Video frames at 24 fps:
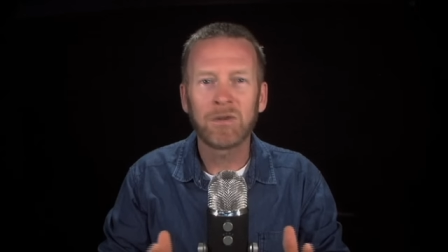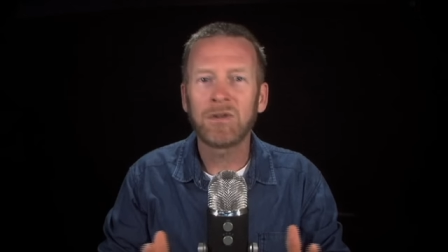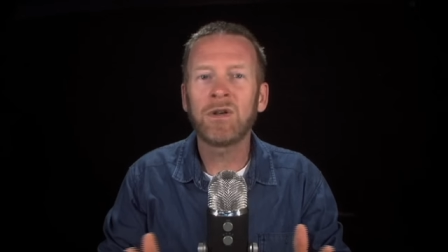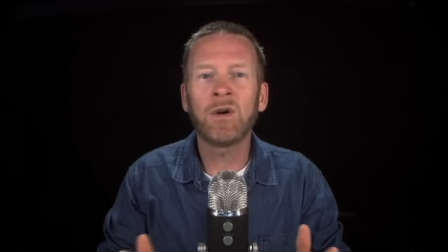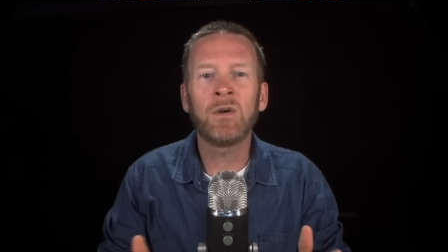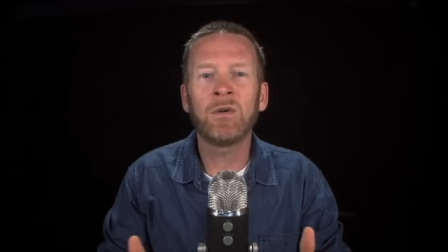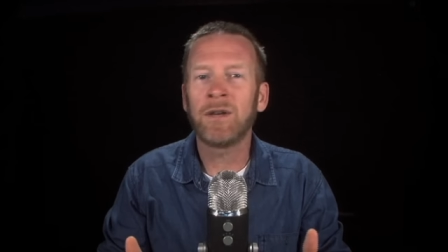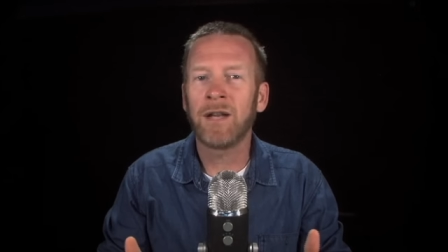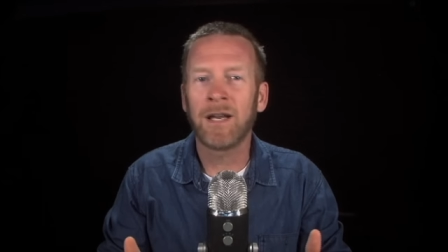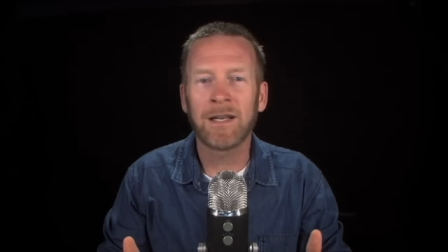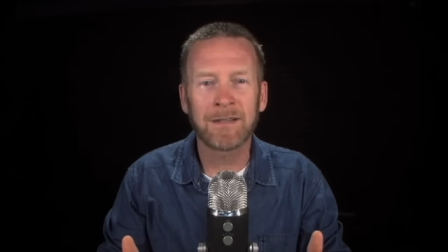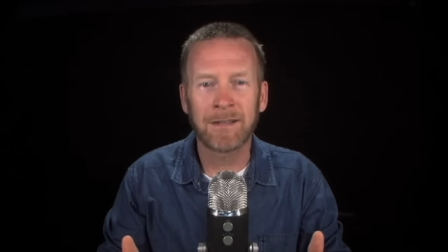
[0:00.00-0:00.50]

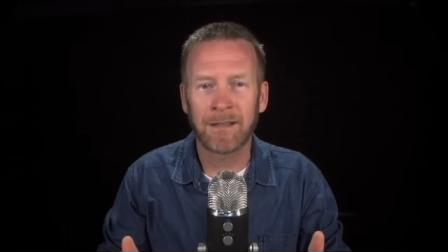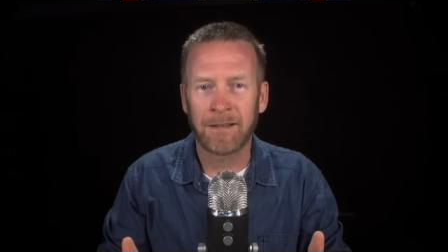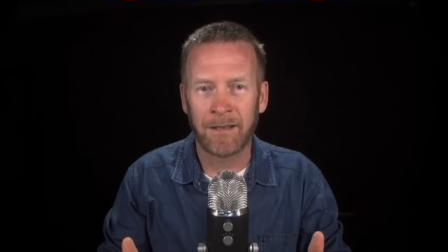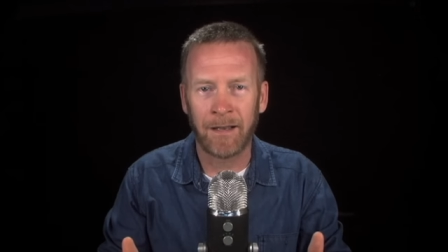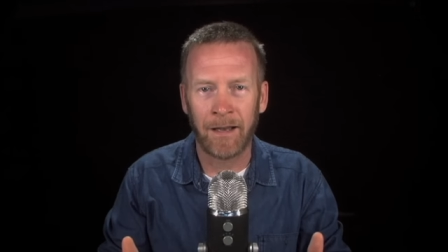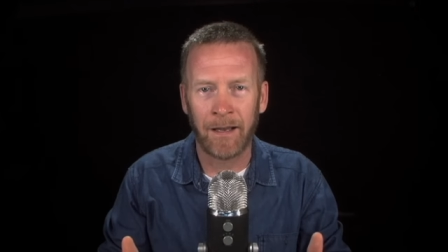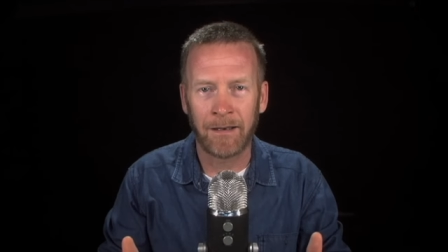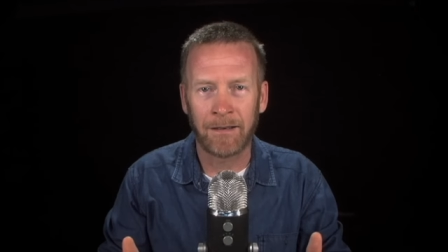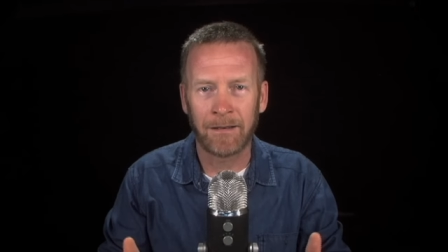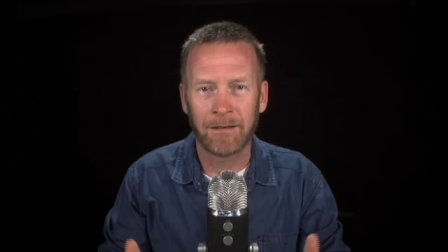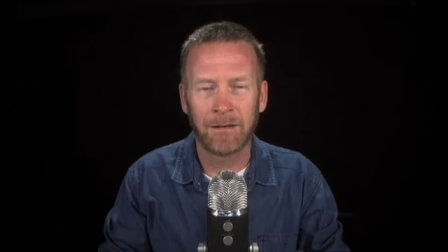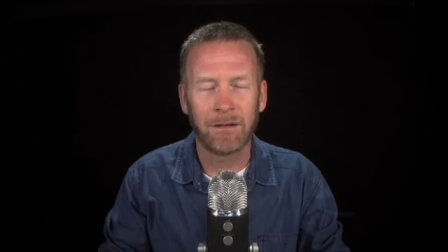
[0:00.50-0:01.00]
don't
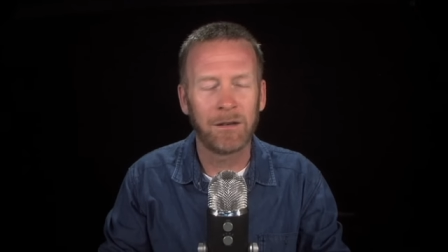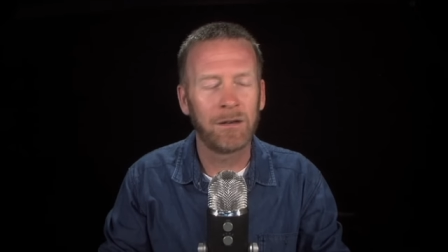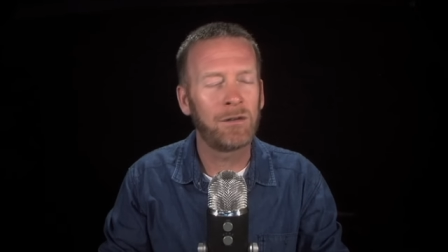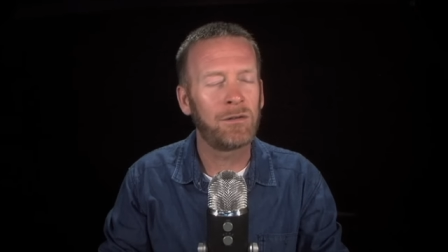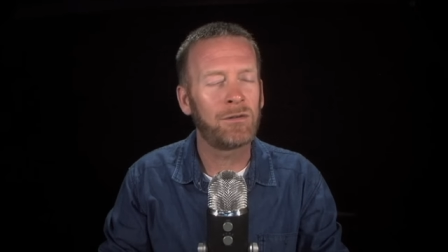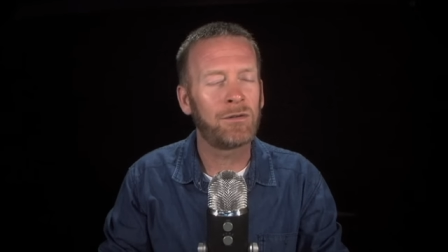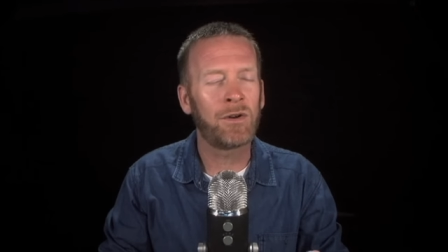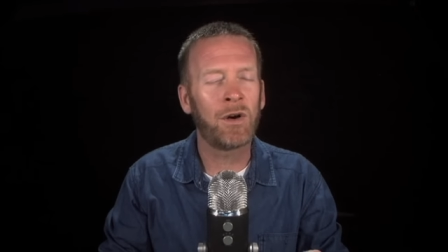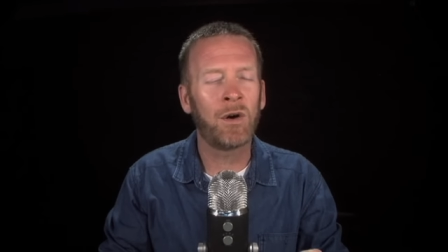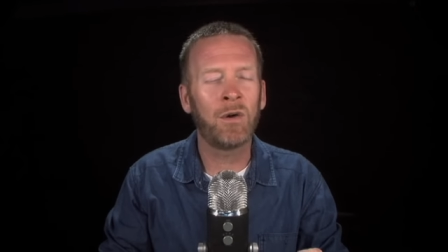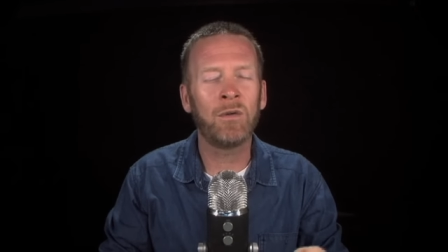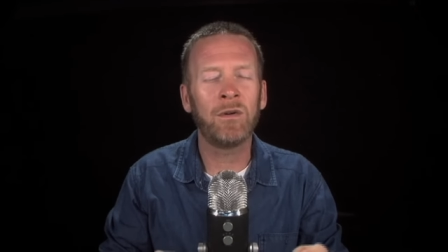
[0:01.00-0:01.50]
hesitate.
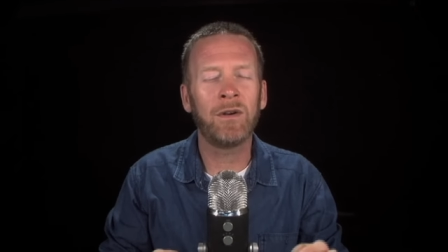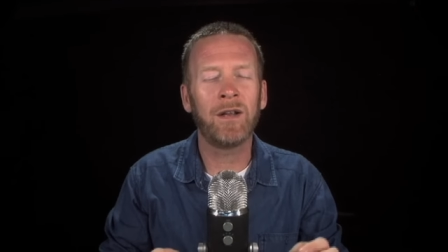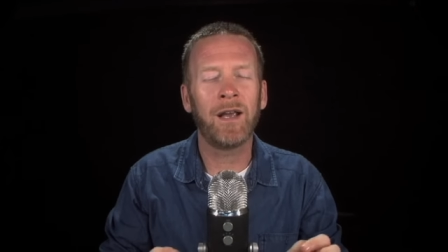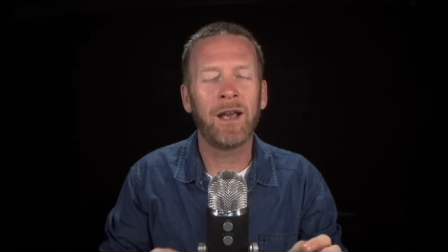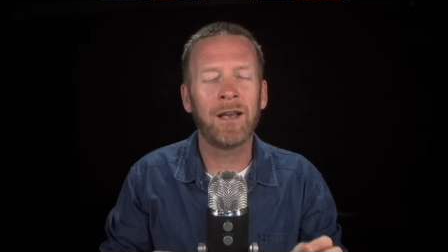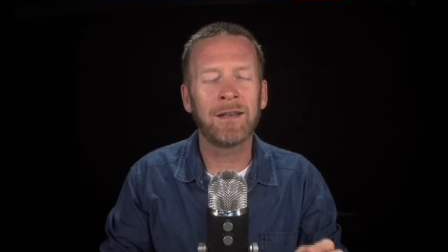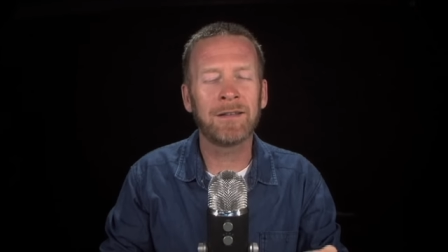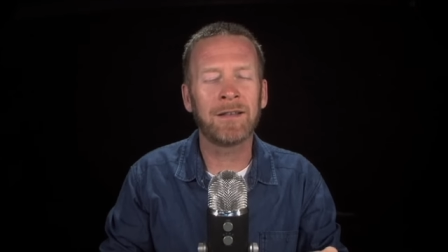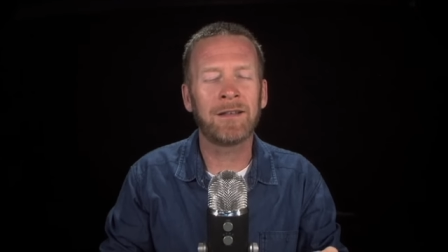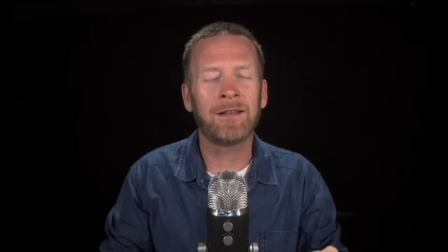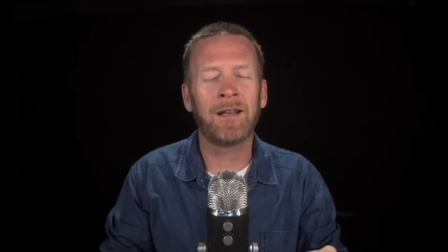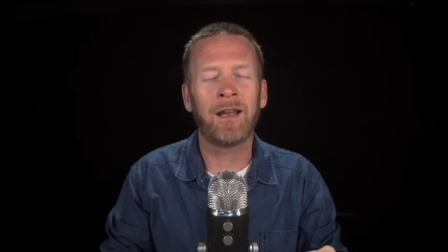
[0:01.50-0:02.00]
Don't
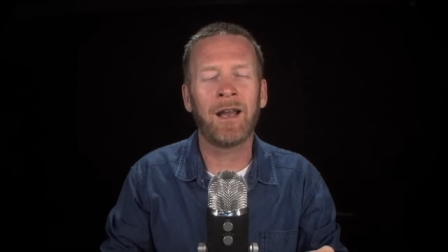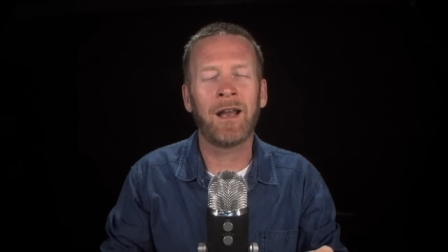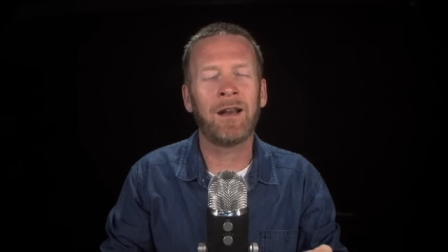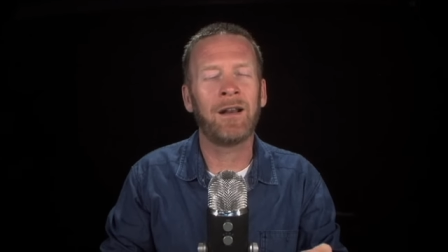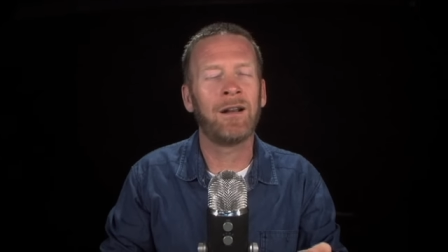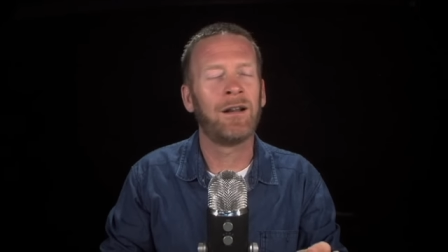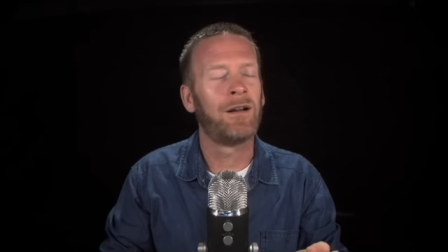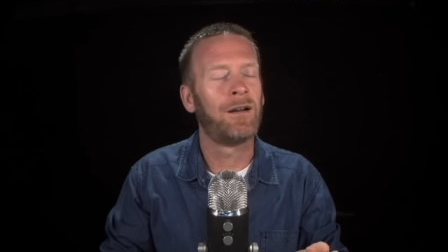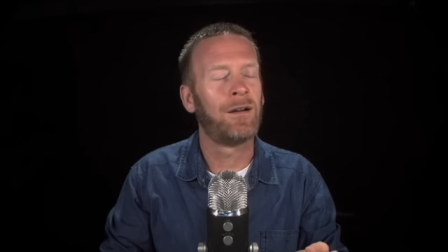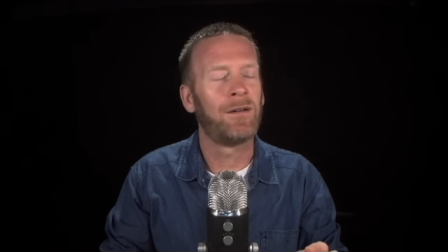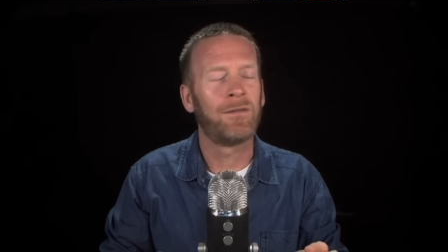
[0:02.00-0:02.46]
hesitate